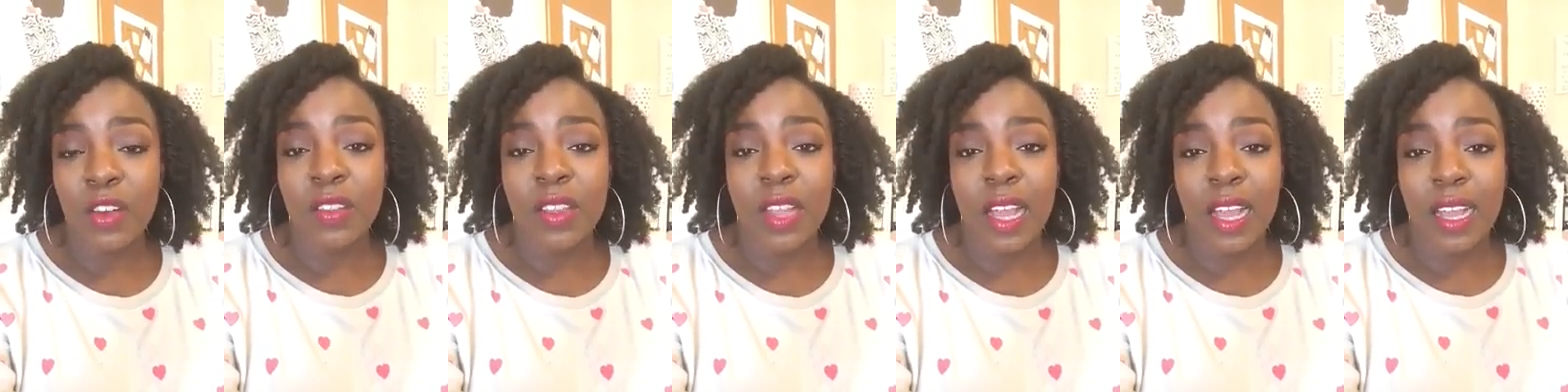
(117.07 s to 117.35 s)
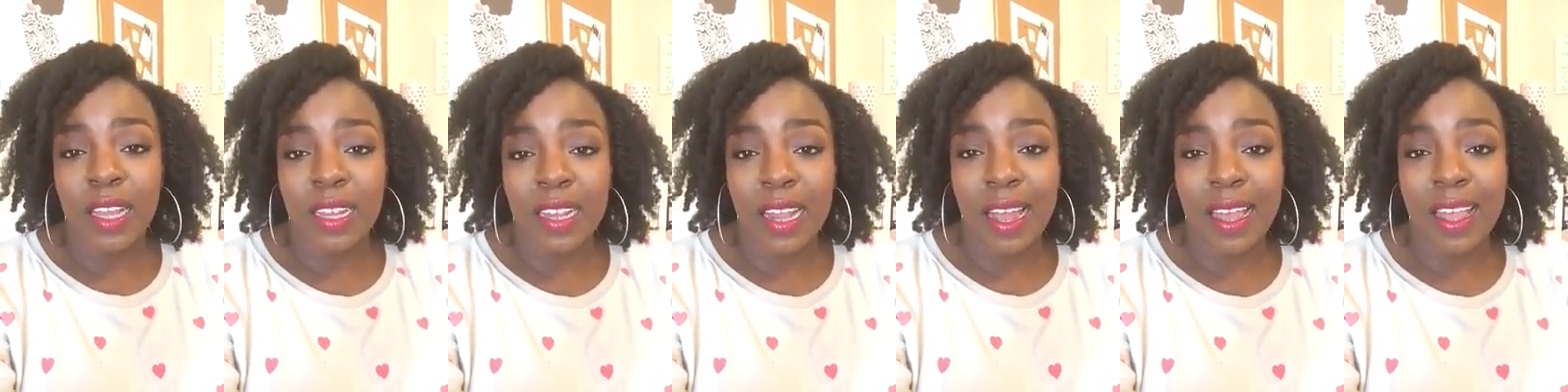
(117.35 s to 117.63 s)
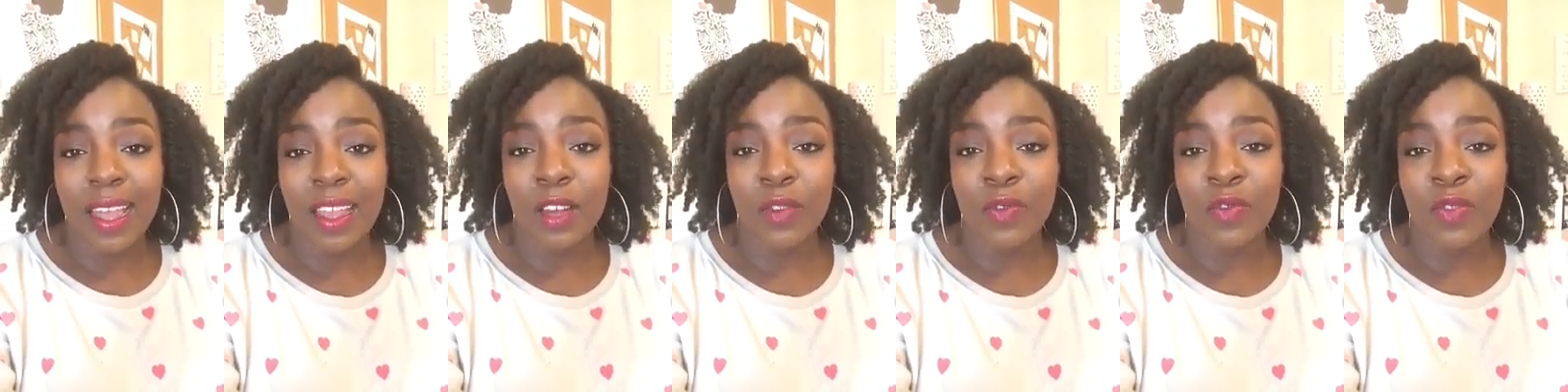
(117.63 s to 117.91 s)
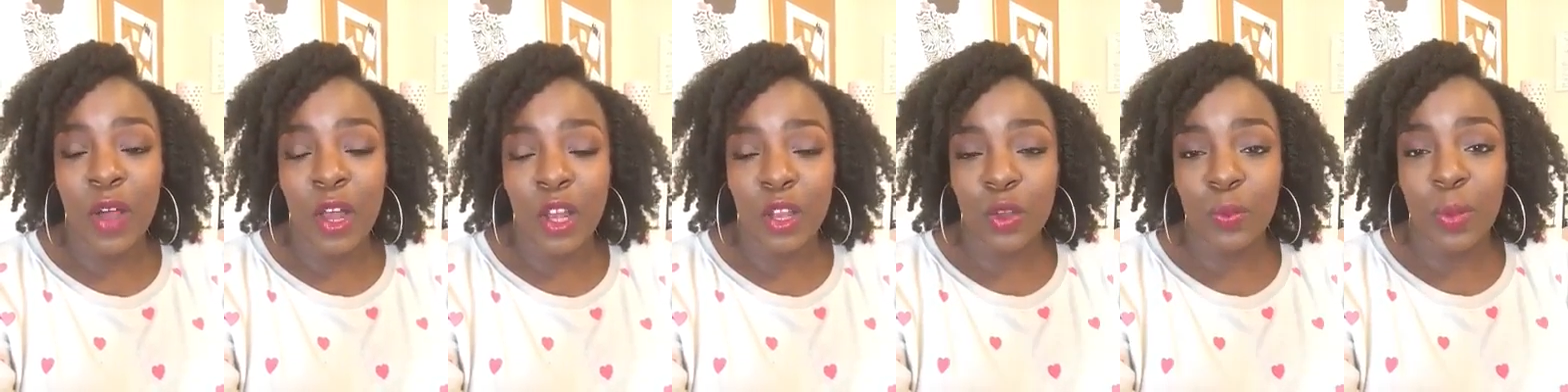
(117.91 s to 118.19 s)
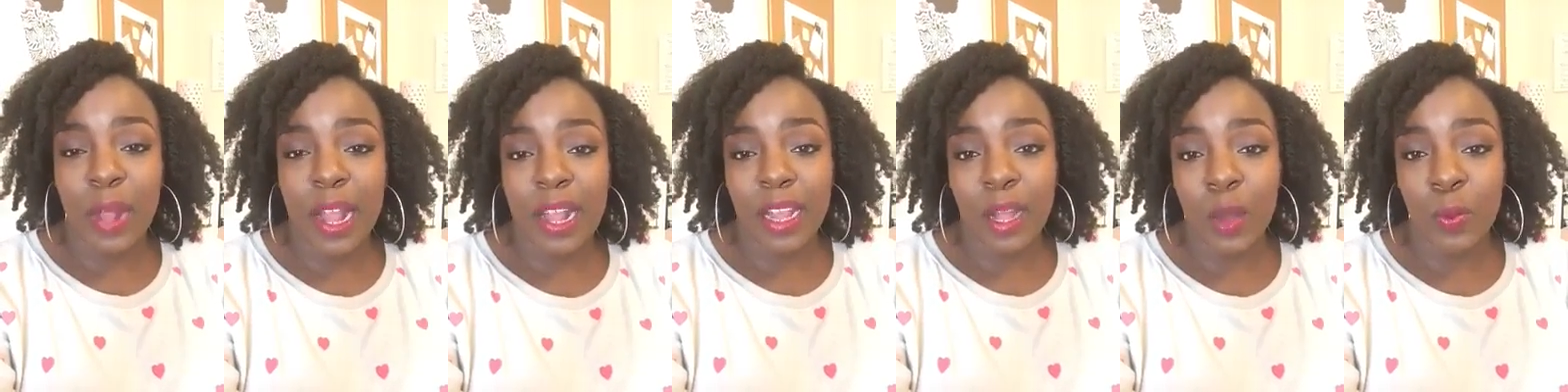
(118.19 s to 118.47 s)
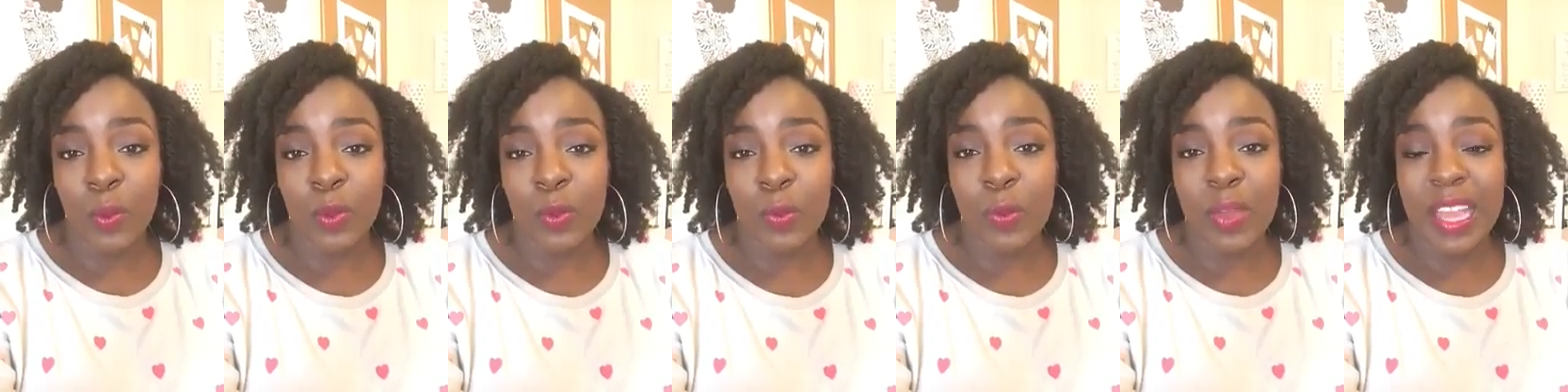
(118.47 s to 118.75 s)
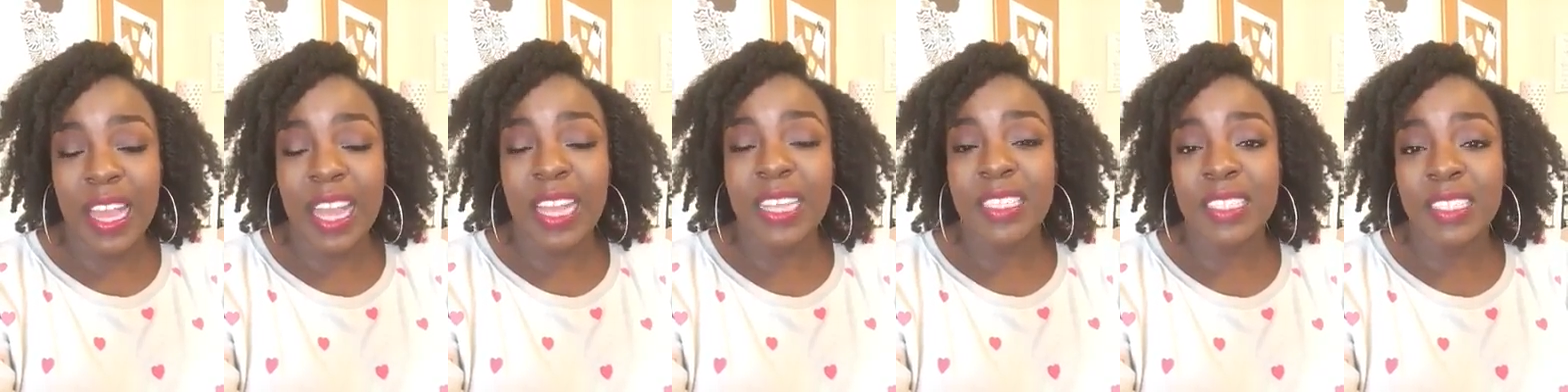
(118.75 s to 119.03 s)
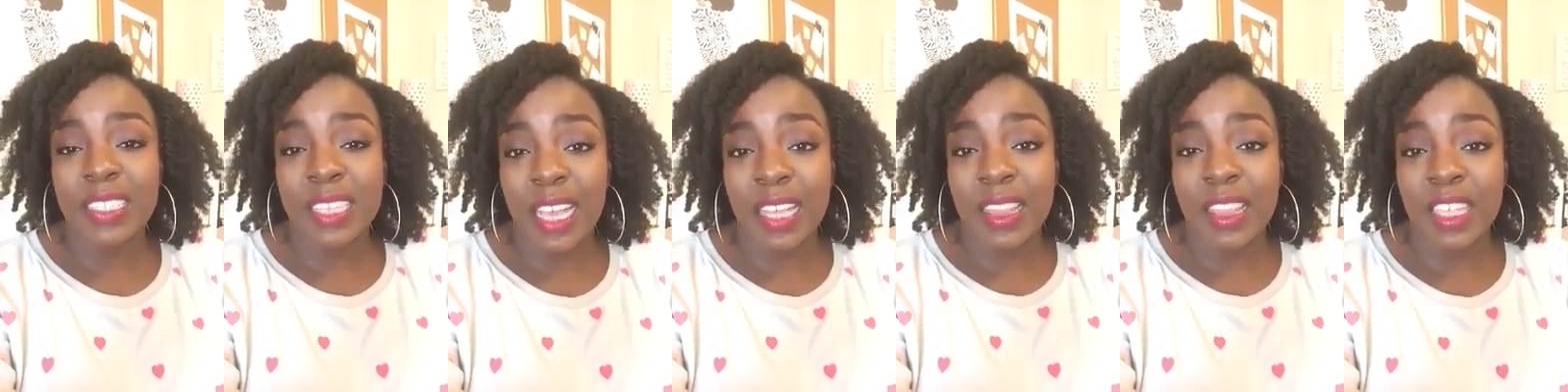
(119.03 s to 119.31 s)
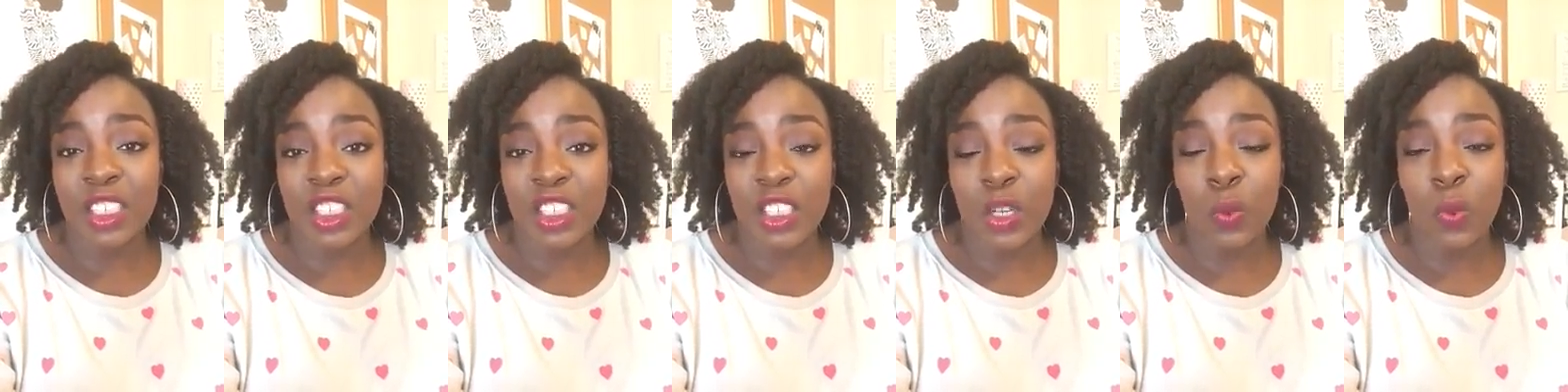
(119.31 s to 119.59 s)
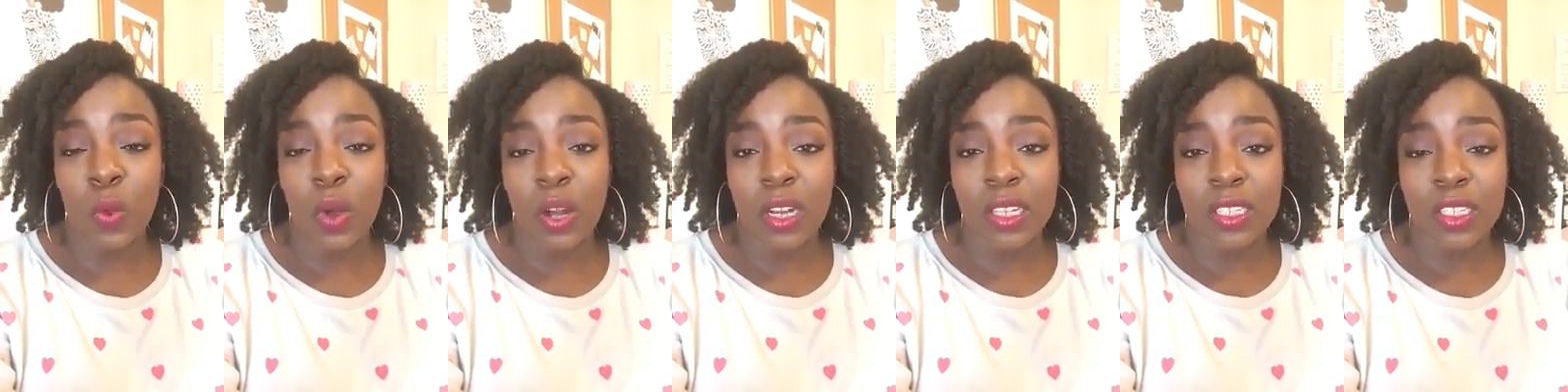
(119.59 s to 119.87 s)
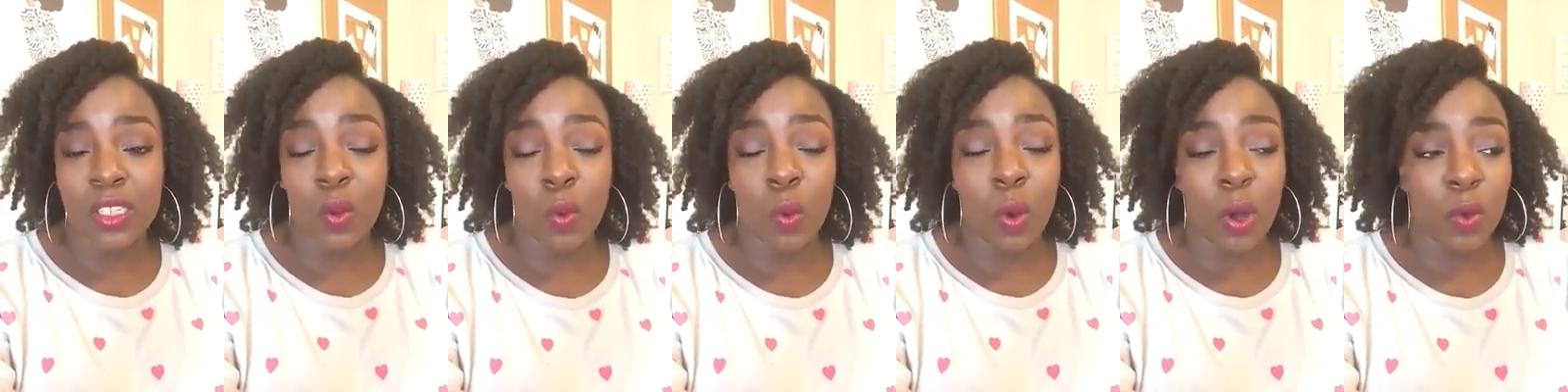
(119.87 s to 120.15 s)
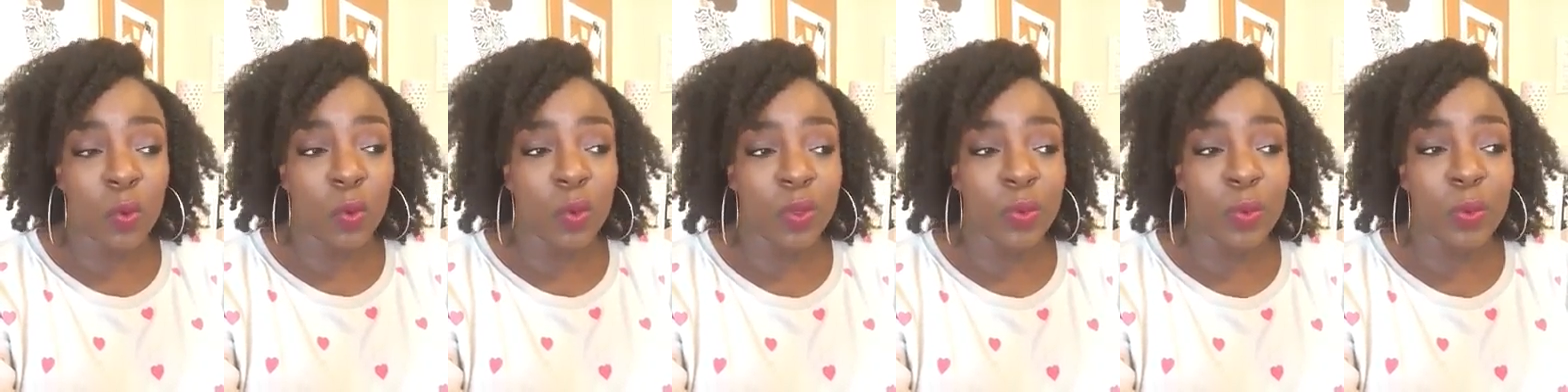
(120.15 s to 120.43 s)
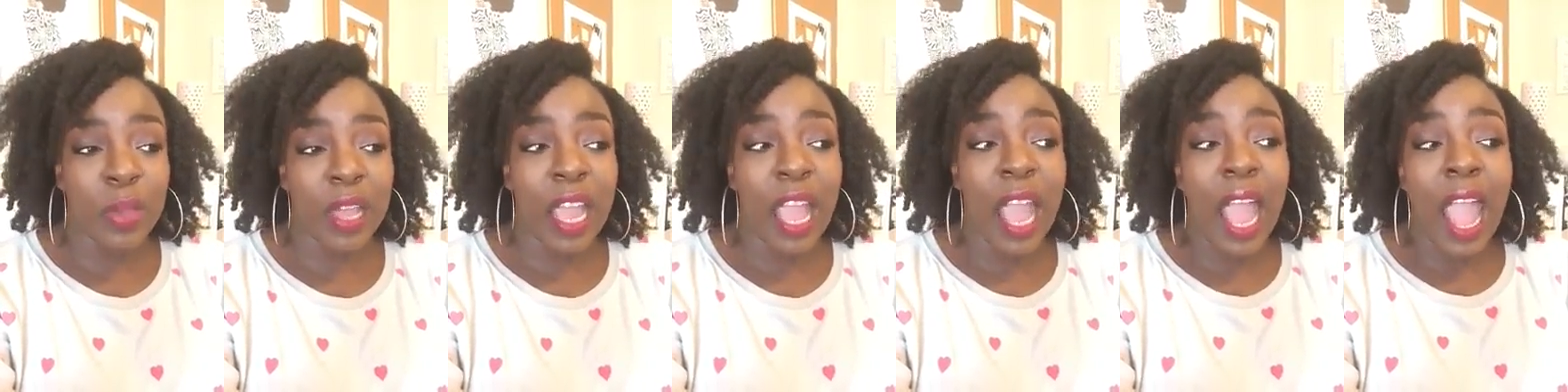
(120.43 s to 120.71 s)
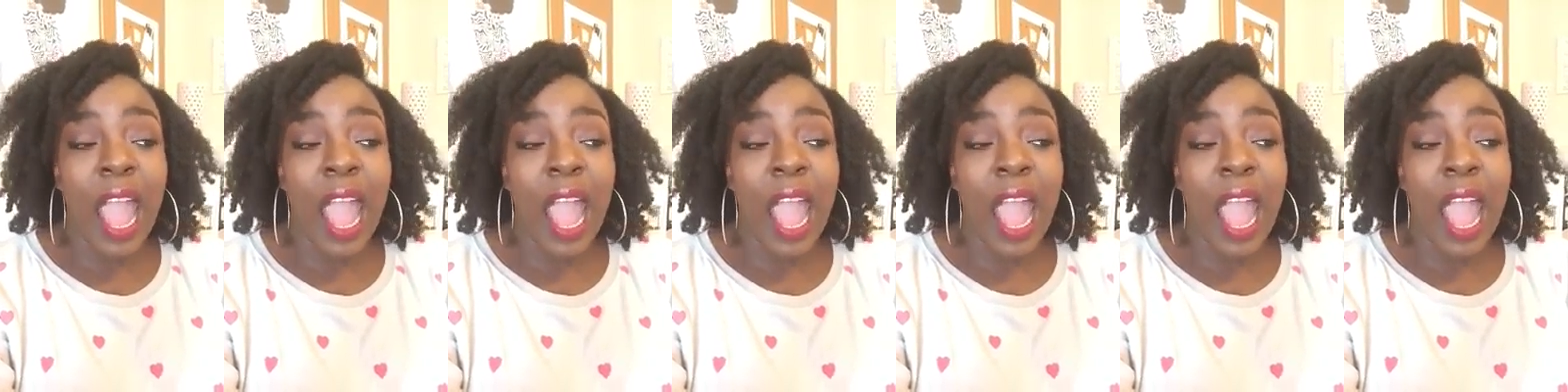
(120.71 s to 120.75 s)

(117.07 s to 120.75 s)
that client followed back up with me and said that she wanted to work with me.